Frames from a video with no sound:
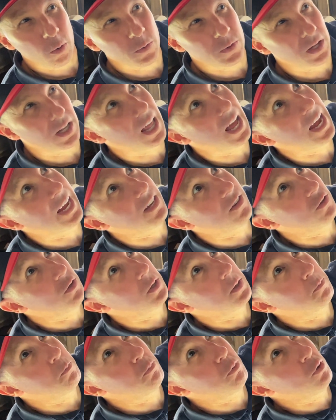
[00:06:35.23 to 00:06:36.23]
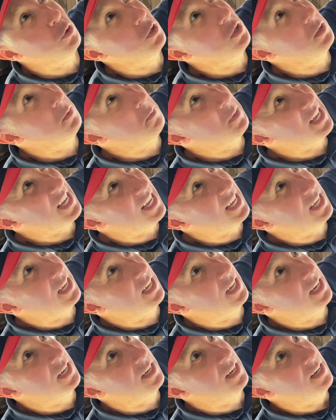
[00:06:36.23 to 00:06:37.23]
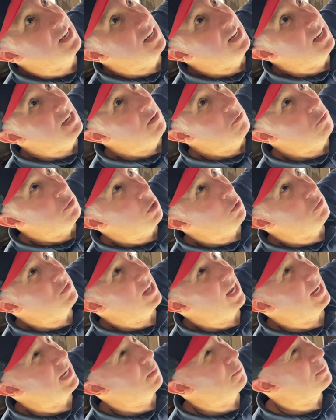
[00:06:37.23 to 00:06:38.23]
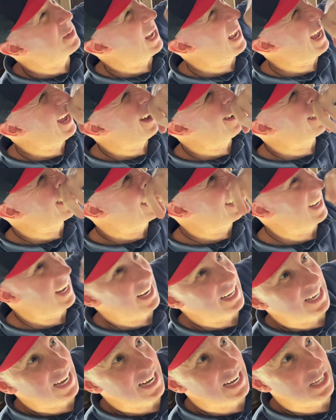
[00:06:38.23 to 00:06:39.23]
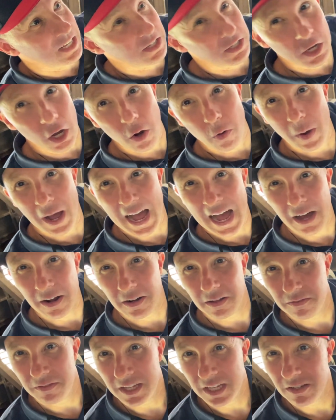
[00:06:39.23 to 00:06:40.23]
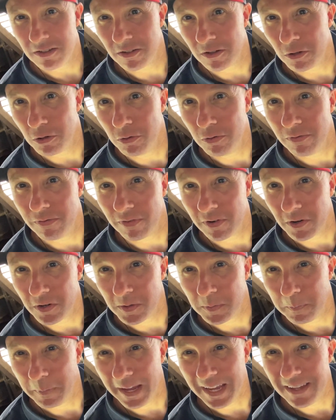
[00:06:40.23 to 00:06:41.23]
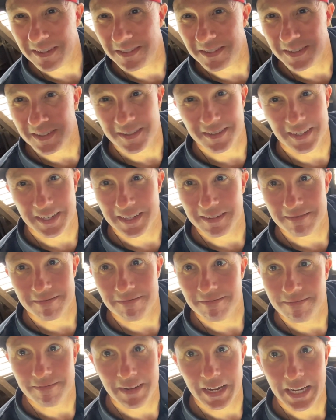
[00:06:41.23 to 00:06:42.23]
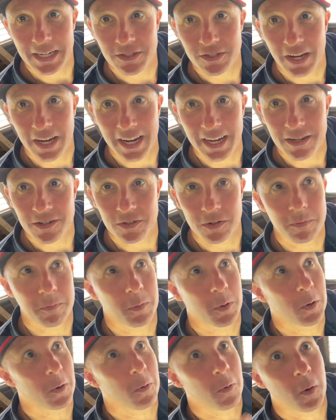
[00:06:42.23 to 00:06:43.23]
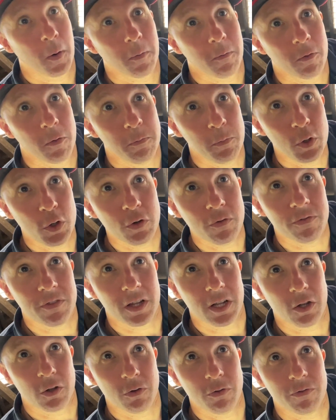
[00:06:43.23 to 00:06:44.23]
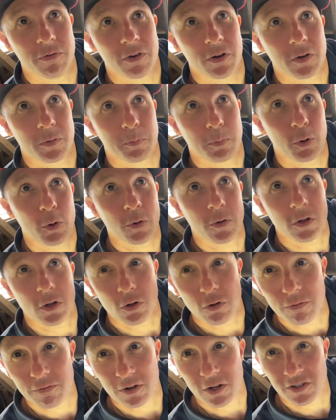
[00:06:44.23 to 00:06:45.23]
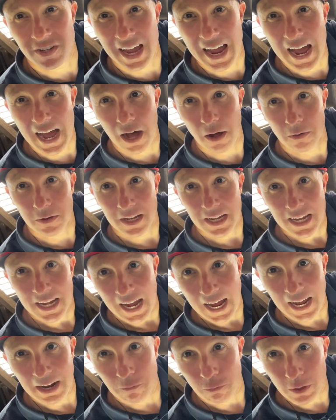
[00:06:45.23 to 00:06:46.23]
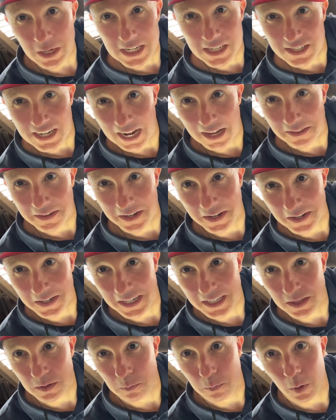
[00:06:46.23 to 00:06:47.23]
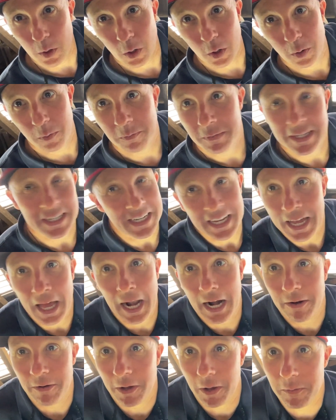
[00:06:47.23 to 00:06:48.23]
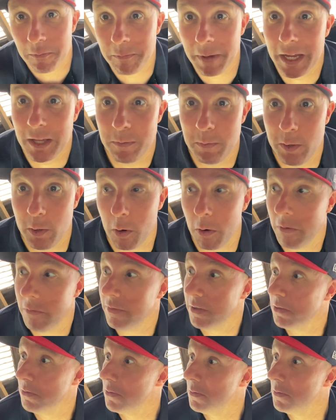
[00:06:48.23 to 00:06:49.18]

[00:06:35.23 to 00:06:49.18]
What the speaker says: the lights. You could pull them in, rotate them down, and kind of go out of these louvered spaces and change them, or remove the louvers, pull the louvers out, and reach out there and get the bulb. I don't know. Makes me nervous.